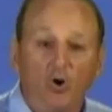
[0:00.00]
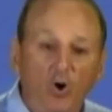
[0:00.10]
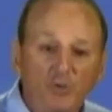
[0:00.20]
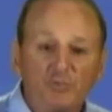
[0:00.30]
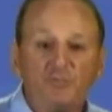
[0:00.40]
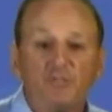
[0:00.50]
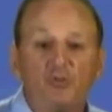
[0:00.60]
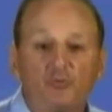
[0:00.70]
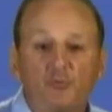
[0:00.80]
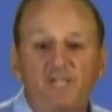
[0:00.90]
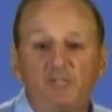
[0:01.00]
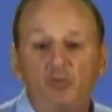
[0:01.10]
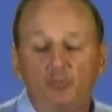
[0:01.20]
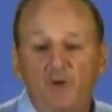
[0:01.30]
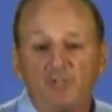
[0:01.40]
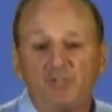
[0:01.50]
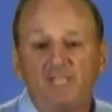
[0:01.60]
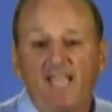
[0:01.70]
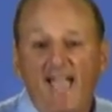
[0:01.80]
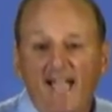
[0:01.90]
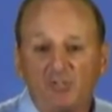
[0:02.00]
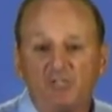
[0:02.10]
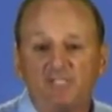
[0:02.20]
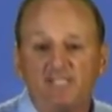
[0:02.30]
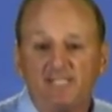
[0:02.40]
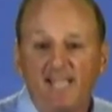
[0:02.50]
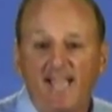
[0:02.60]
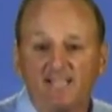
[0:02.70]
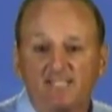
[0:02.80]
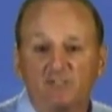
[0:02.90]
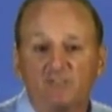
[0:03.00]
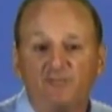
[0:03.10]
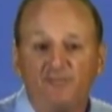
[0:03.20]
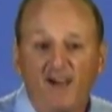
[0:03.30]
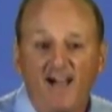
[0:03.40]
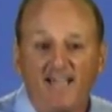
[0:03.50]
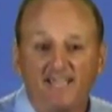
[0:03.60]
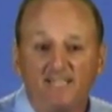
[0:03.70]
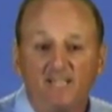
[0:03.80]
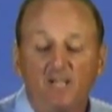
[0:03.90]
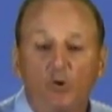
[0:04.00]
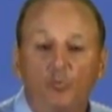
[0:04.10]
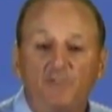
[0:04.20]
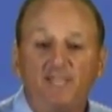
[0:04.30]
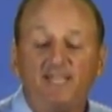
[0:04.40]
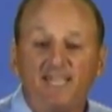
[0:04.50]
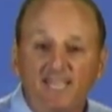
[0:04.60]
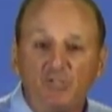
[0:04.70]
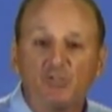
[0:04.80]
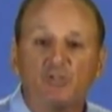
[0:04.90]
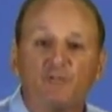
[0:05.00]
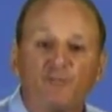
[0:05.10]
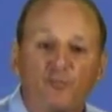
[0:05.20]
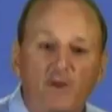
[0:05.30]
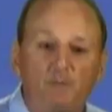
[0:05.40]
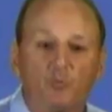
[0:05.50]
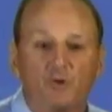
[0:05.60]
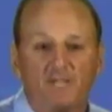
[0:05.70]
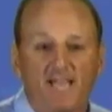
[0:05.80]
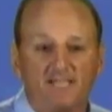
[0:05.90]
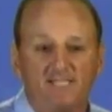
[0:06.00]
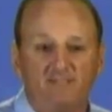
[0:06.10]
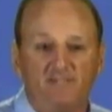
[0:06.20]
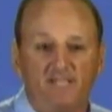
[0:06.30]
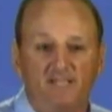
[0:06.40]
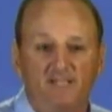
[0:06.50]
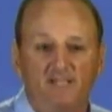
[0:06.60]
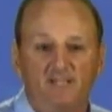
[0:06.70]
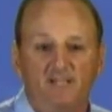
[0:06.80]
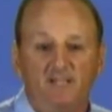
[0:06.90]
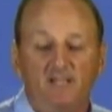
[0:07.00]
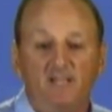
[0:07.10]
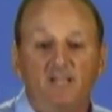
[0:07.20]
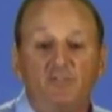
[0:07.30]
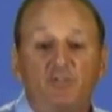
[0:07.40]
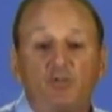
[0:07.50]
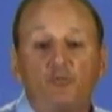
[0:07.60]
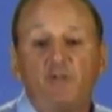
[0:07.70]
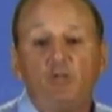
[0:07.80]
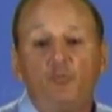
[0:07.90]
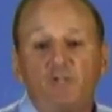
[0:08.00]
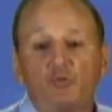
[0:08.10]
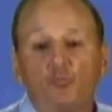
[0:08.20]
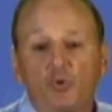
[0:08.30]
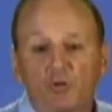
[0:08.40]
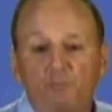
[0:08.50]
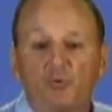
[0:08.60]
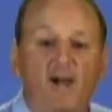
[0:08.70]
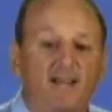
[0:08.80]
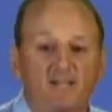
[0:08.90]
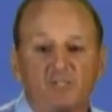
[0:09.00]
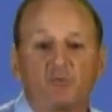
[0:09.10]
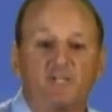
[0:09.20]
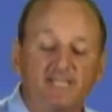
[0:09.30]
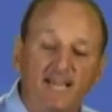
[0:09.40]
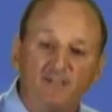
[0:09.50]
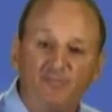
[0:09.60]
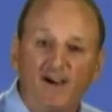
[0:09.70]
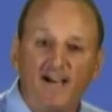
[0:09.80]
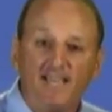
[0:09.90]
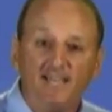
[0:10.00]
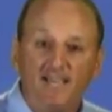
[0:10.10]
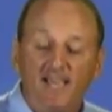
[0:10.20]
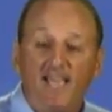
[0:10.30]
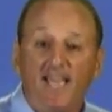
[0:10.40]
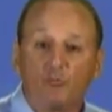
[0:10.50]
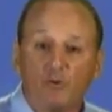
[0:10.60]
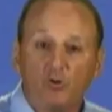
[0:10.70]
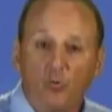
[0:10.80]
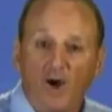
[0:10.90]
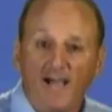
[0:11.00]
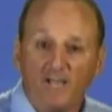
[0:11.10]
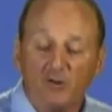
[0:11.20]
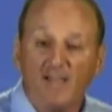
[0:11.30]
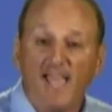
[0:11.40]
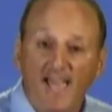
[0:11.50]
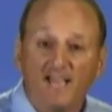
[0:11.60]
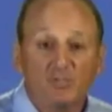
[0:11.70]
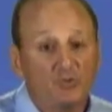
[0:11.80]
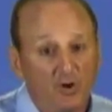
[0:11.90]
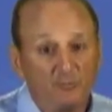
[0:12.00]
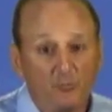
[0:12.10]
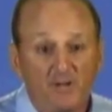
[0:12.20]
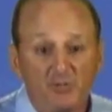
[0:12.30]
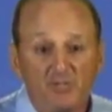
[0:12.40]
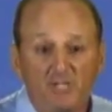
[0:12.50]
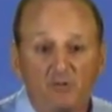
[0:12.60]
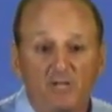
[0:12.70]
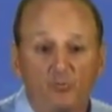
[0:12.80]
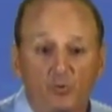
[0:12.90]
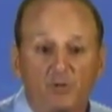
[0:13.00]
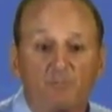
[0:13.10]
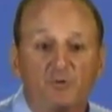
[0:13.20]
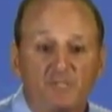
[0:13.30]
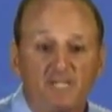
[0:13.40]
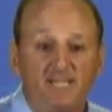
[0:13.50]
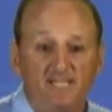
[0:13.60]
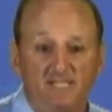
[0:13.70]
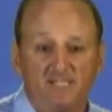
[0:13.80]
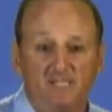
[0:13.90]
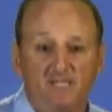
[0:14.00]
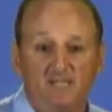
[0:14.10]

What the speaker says: Also, the degree to which the actions and tasks are defined within each framework activity. The degree to which work products are identified and required as software engineering work proceeds.